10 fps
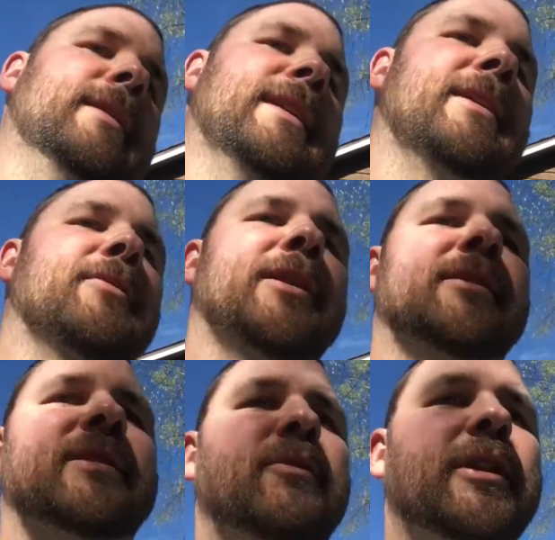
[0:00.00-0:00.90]
like anyone
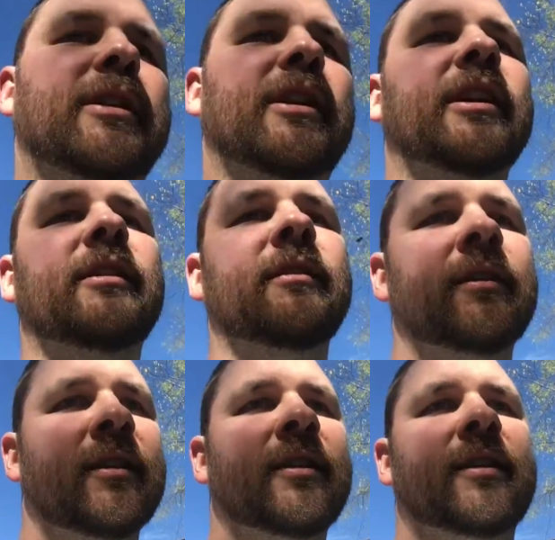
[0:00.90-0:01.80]
else, I wanted honey.
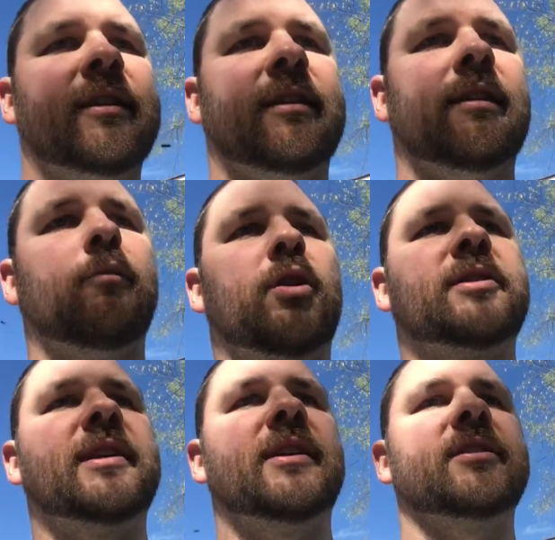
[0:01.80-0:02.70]
Want
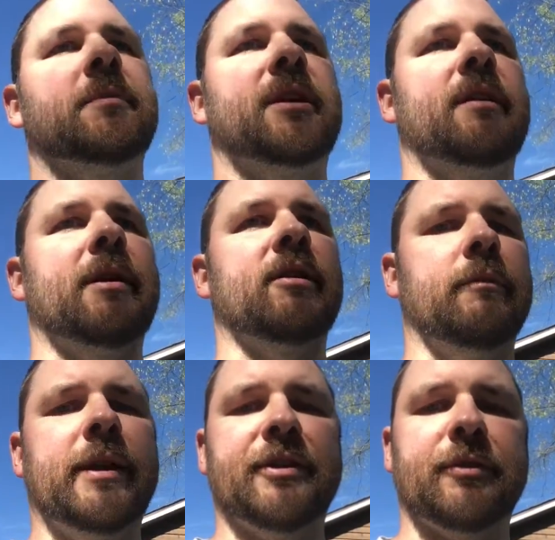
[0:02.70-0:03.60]
to sell some honey, make a little
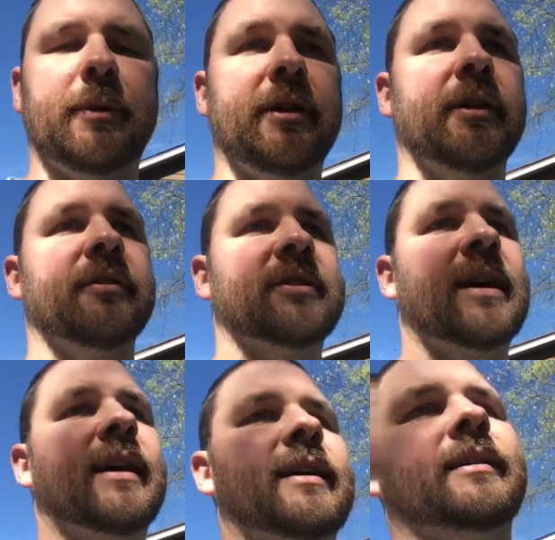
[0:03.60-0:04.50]
bit extra money on the
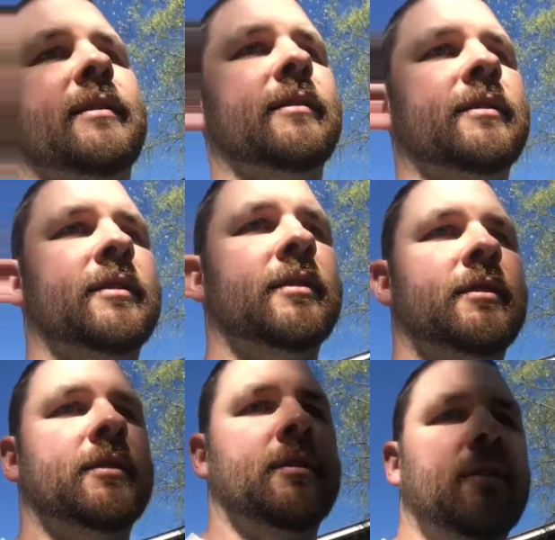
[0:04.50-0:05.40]
side, and
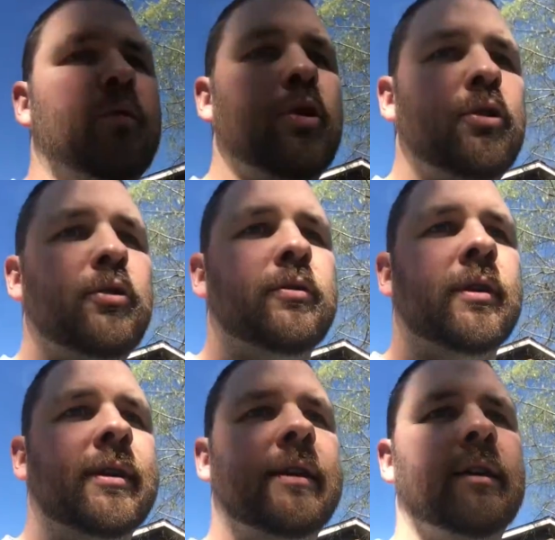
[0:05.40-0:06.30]
woohoo!
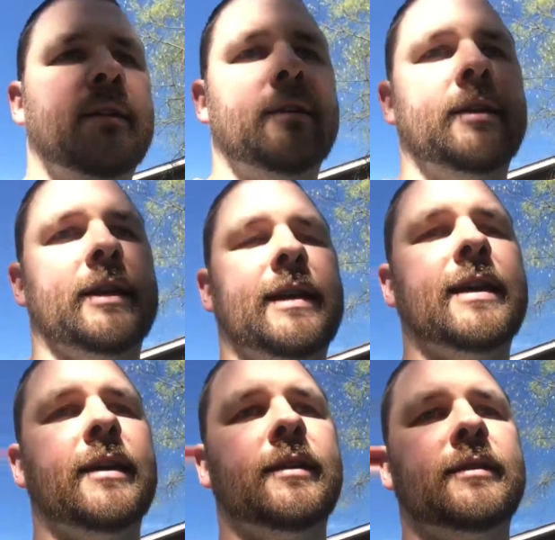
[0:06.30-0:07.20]

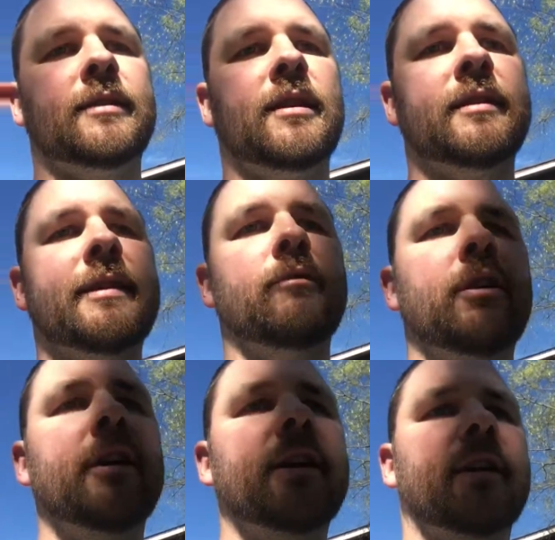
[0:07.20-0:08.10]
Yeah, it's not that
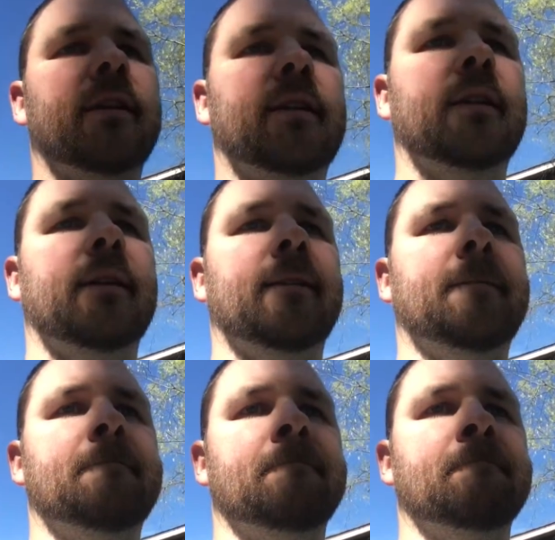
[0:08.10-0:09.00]
way, and
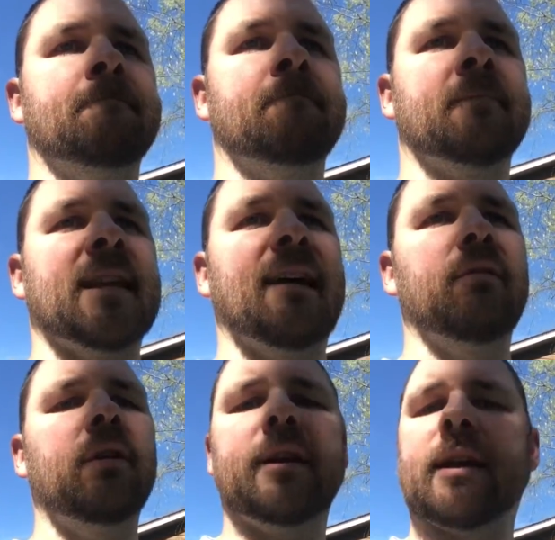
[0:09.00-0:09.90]
I
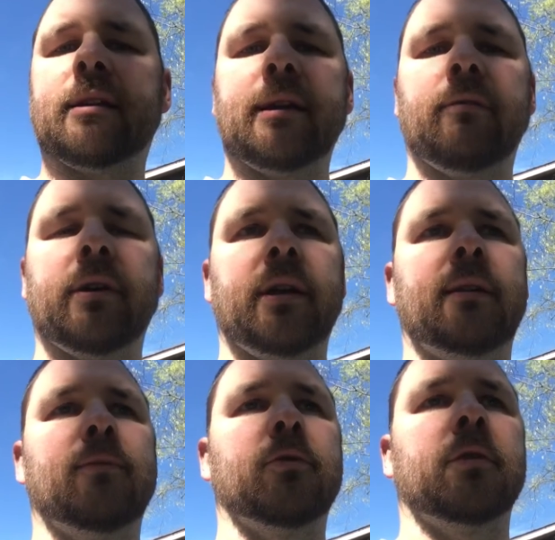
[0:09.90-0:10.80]
don't look at it that way
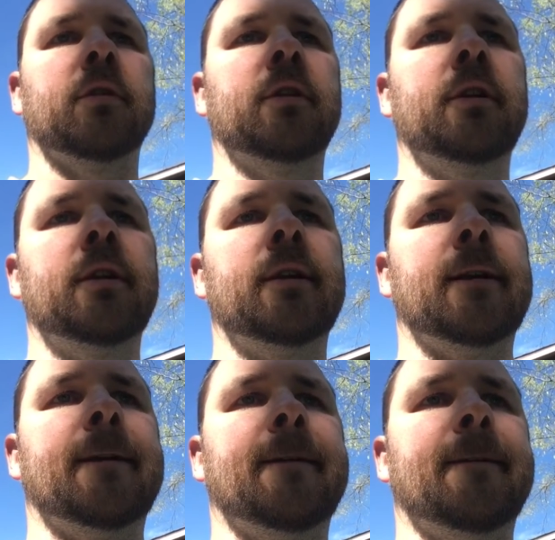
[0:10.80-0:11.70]
anymore.
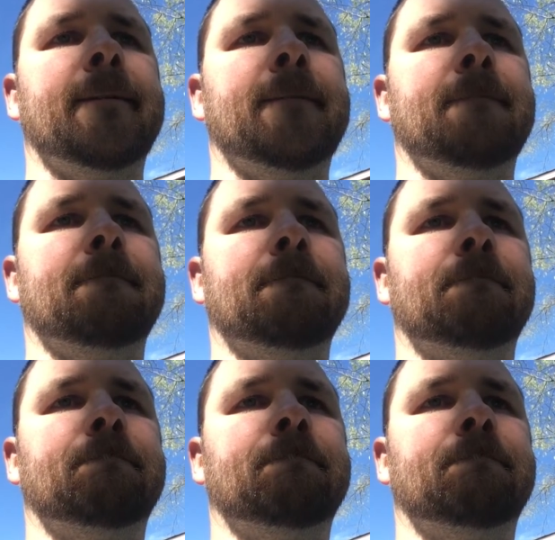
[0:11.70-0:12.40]
While